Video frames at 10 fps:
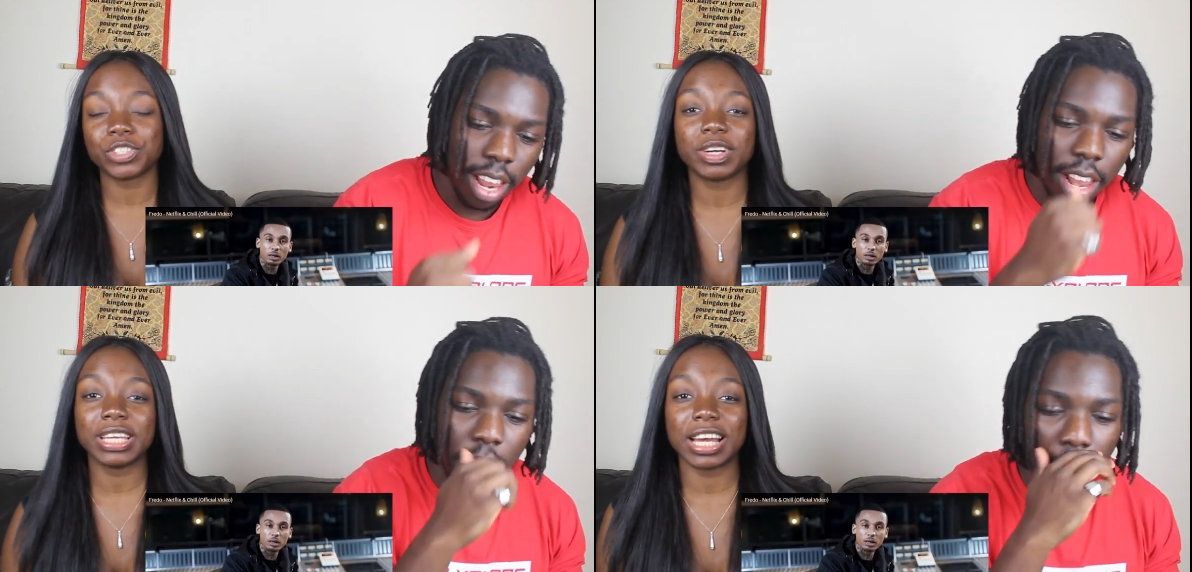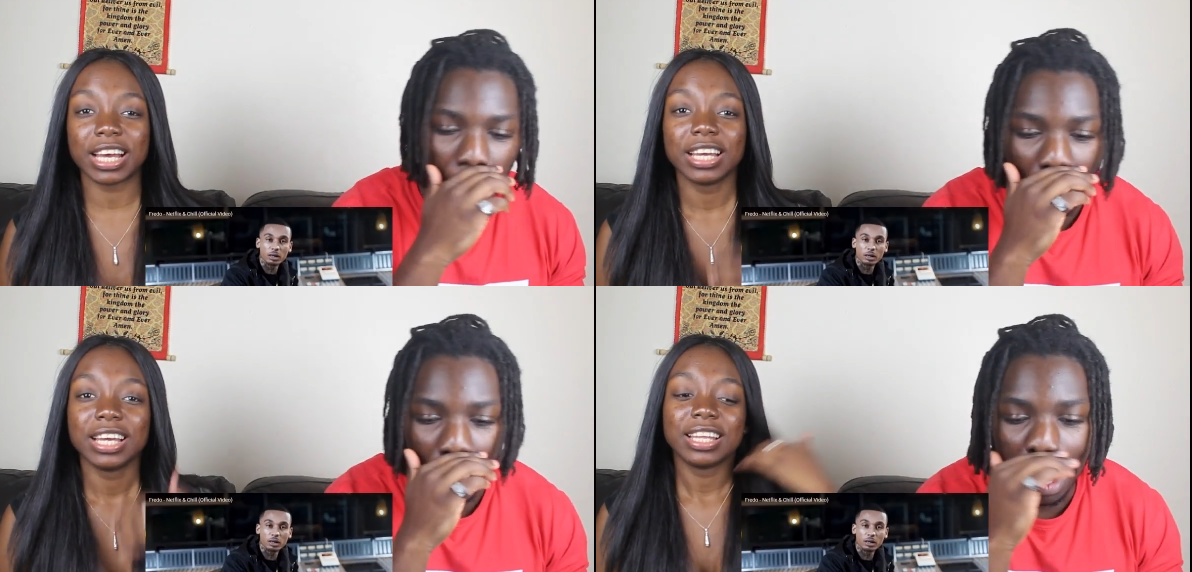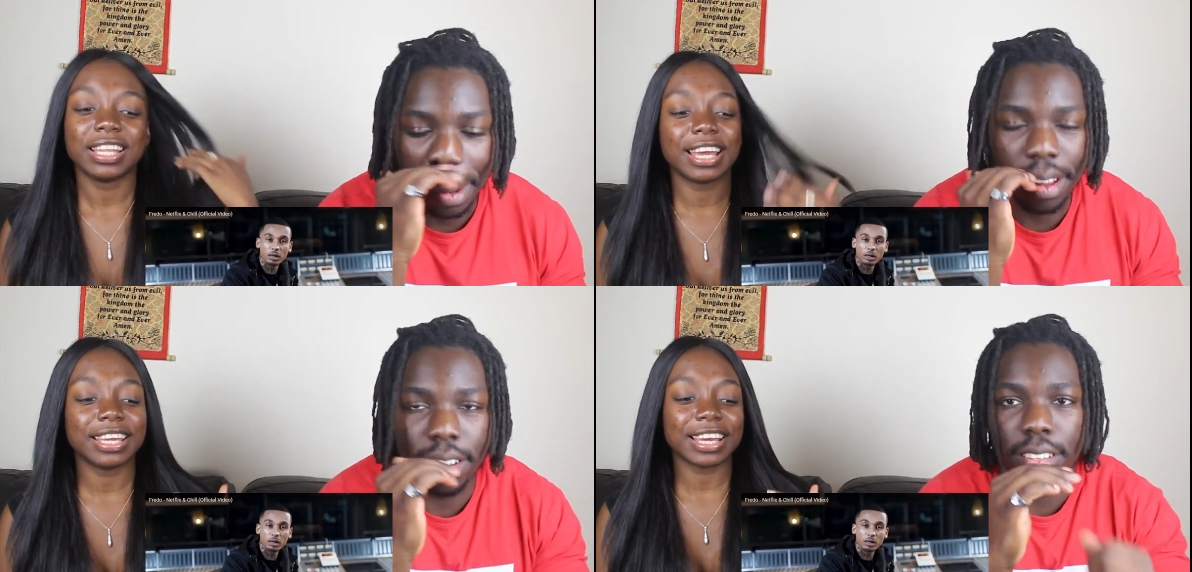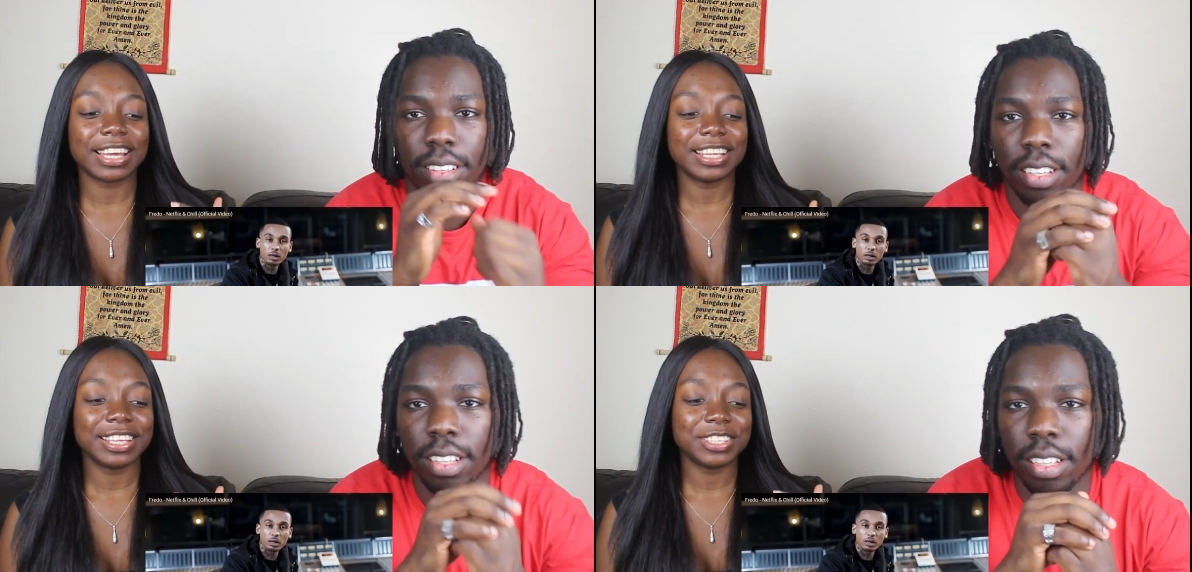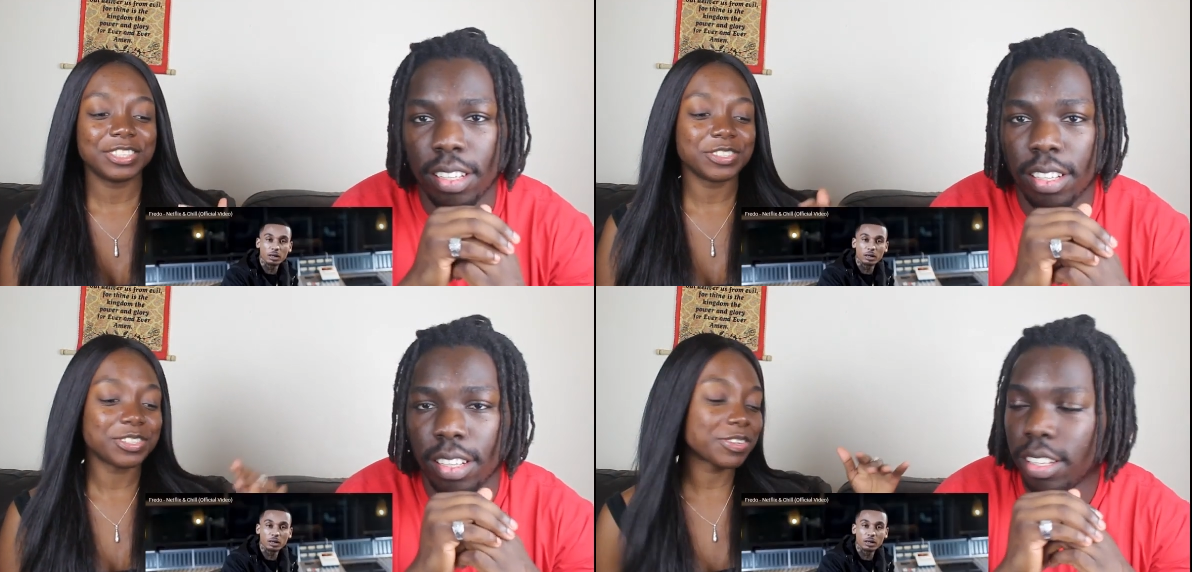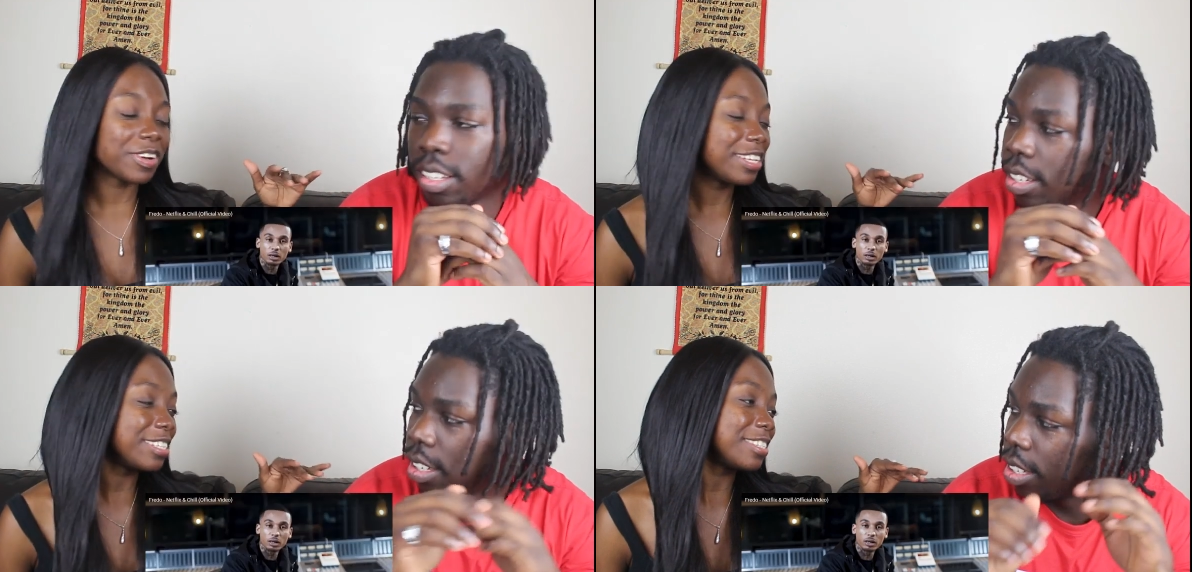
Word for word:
Speaker 1: Do you not? Know yeah. Like just crazy.